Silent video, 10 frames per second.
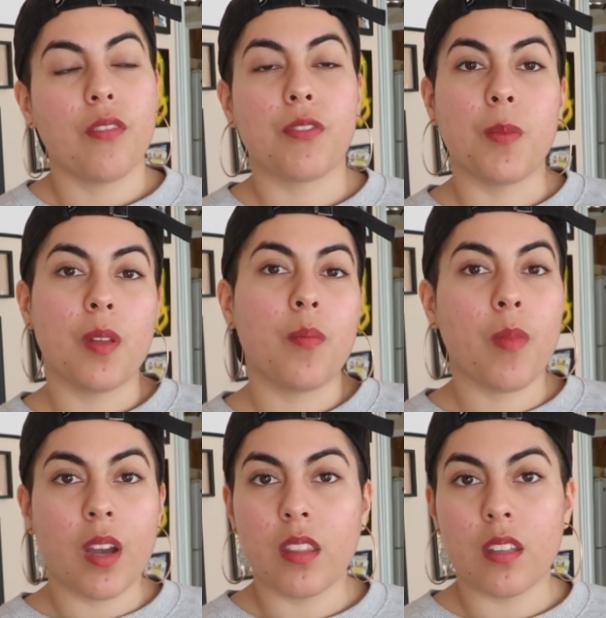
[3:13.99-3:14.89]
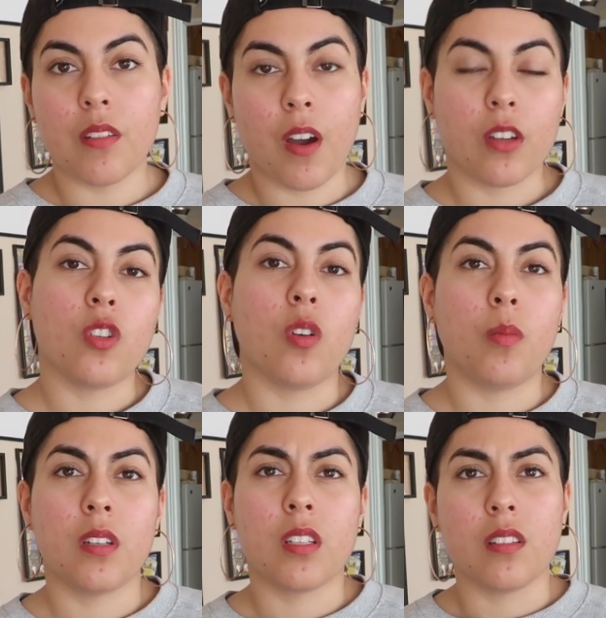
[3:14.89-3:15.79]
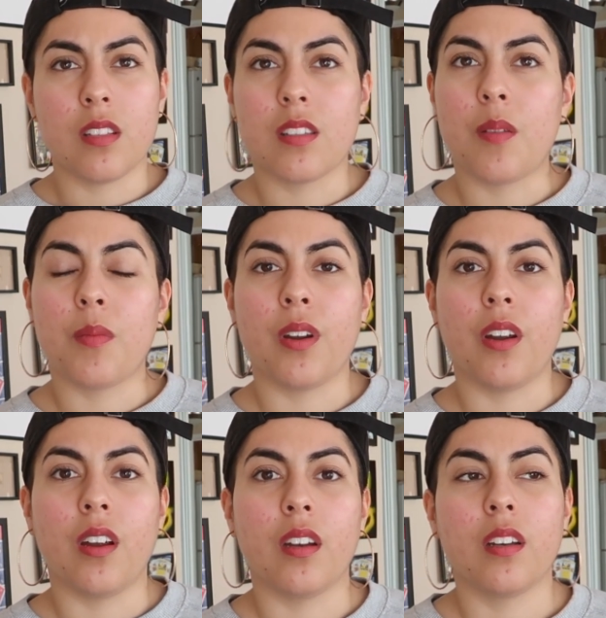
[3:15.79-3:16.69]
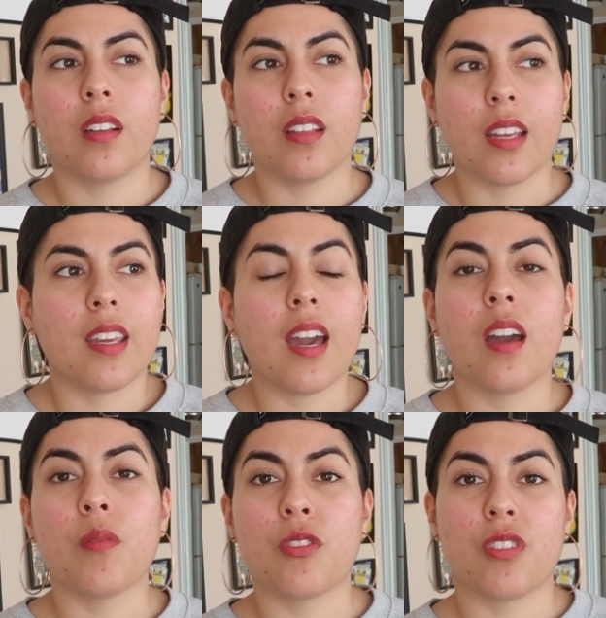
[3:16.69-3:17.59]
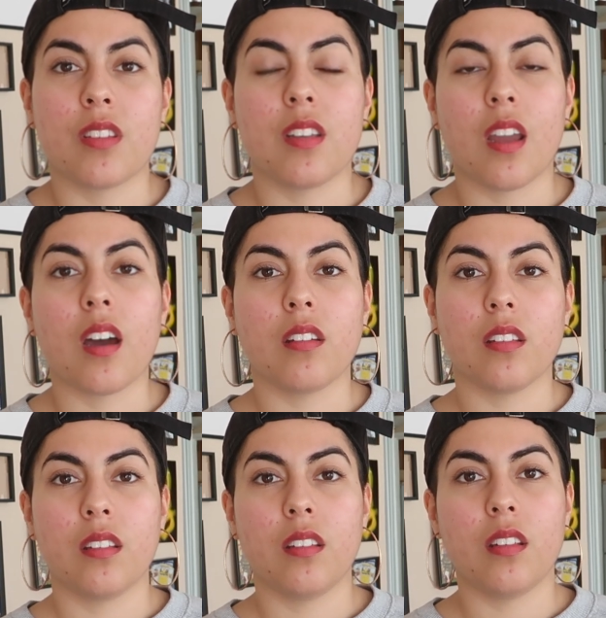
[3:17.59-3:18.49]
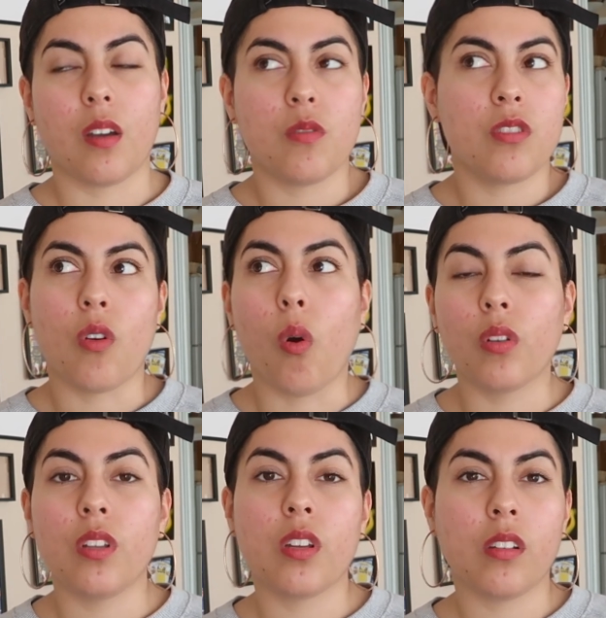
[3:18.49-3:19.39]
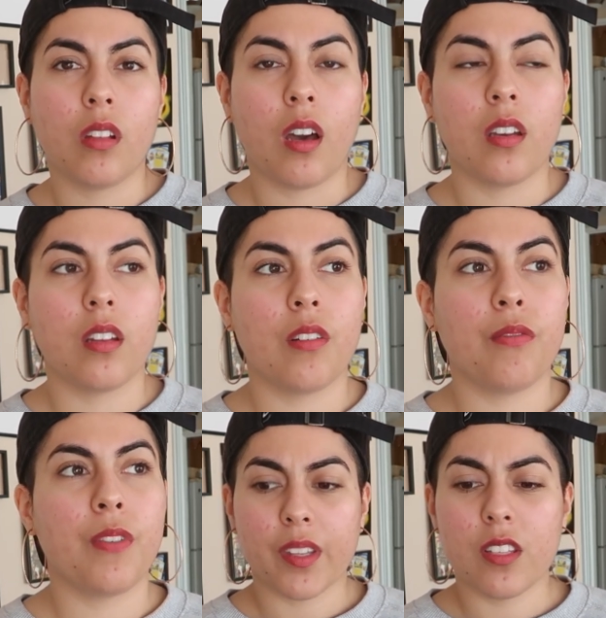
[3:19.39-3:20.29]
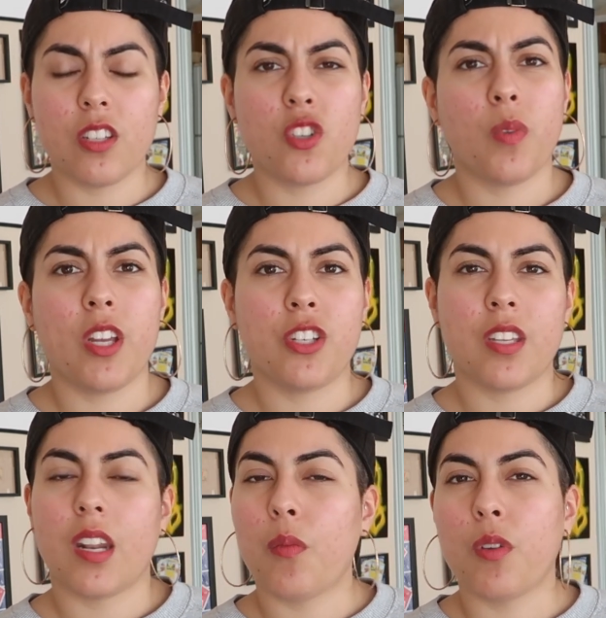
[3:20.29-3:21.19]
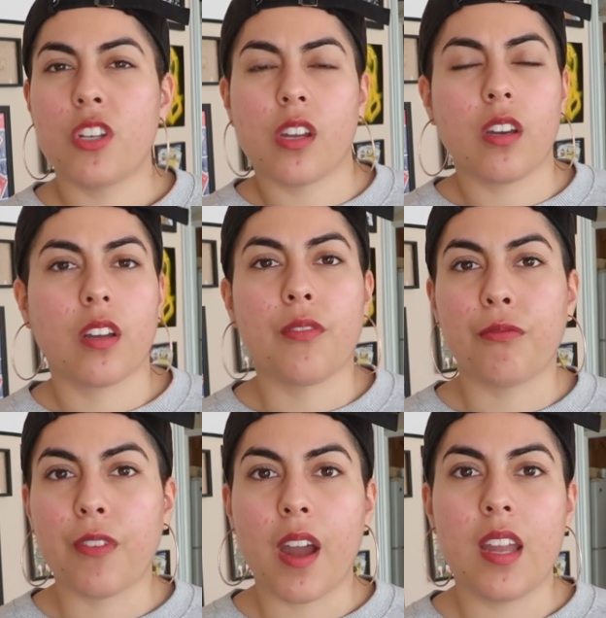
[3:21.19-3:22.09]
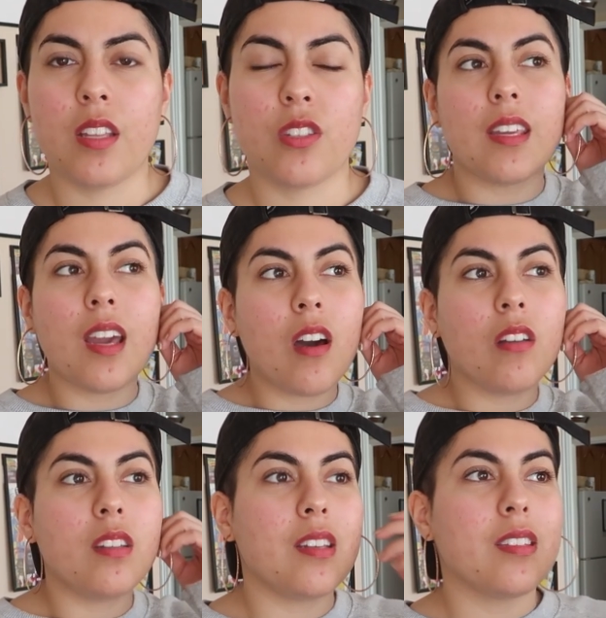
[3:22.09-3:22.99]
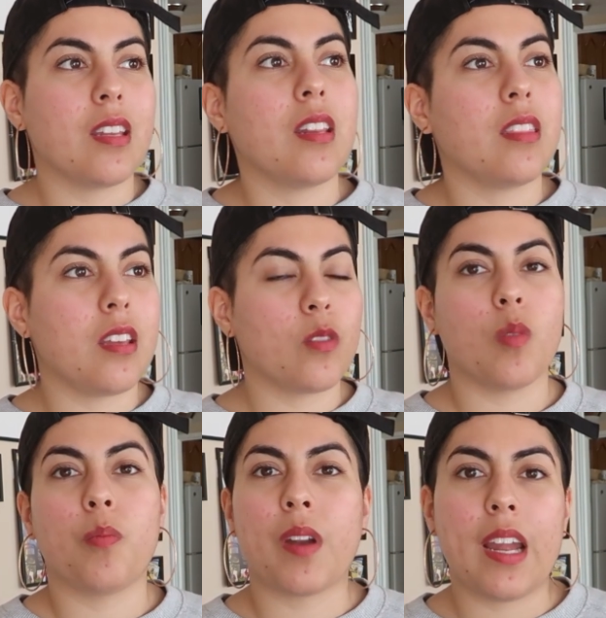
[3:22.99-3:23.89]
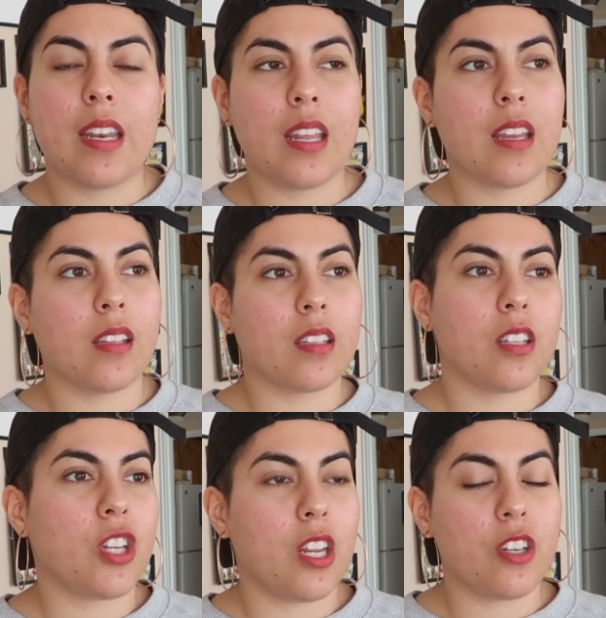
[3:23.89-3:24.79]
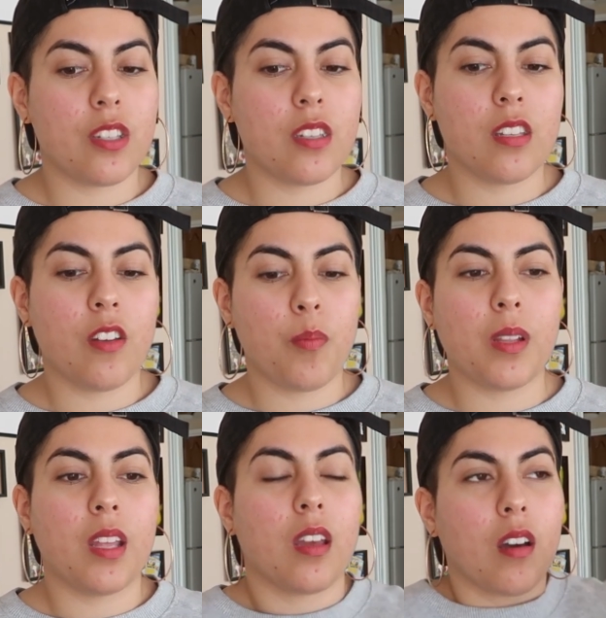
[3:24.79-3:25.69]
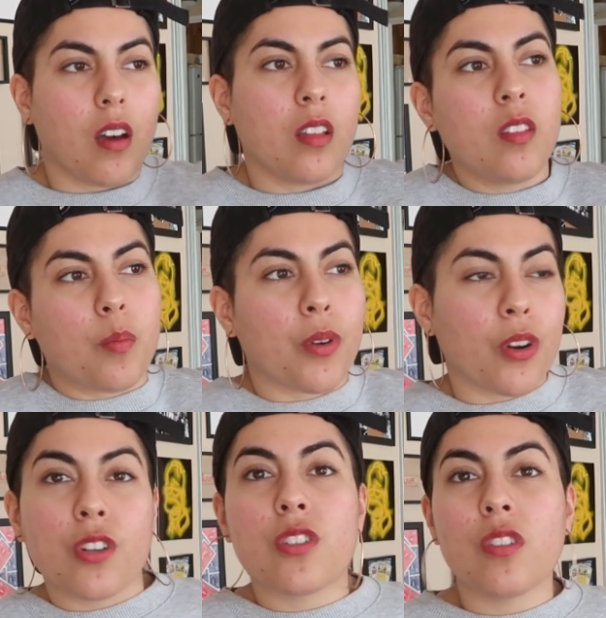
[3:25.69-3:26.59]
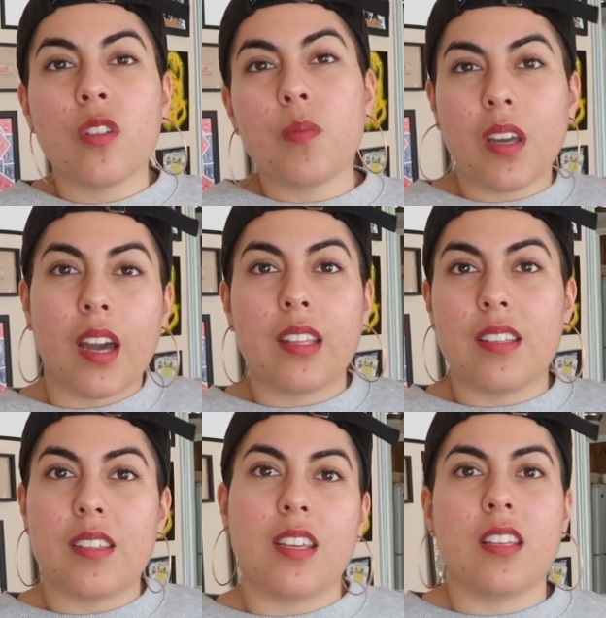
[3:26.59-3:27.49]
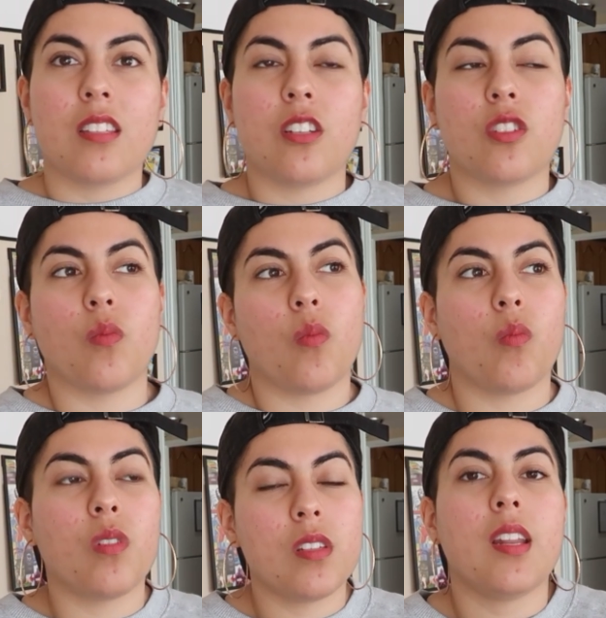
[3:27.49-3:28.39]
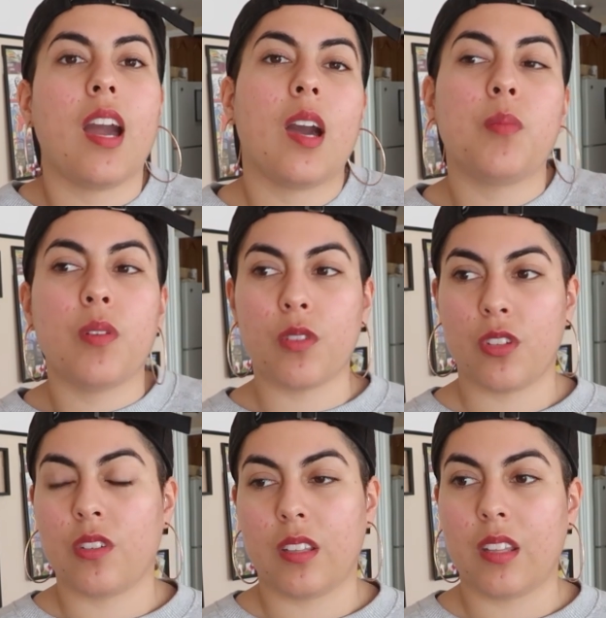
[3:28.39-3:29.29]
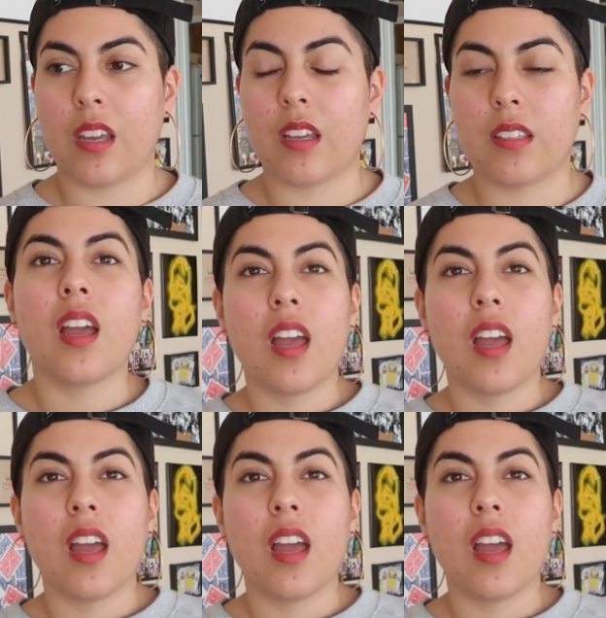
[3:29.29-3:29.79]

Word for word: from the month of October till December, like, yeah, I was stressing out. I was holding a lot of situations that I wish I could confront. Yeah, all the exciting things with branding and like the changes and stuff, but like on the personal, behind the scenes, I just wasn't happy with certain things.